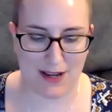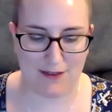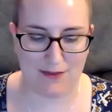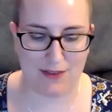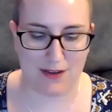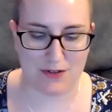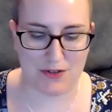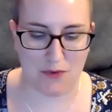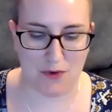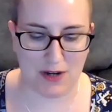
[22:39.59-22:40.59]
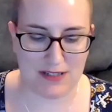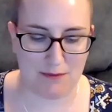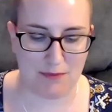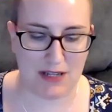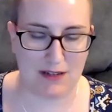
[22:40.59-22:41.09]
and there's going
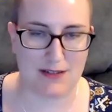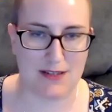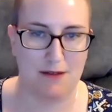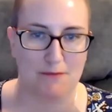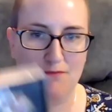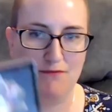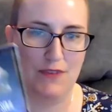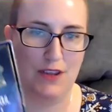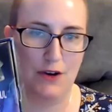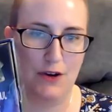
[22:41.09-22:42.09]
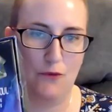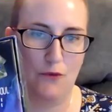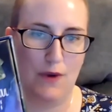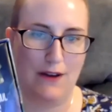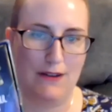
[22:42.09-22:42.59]
to be some, you know,
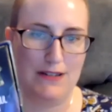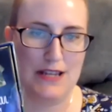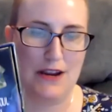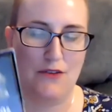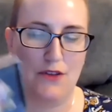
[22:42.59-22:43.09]
wear and tear.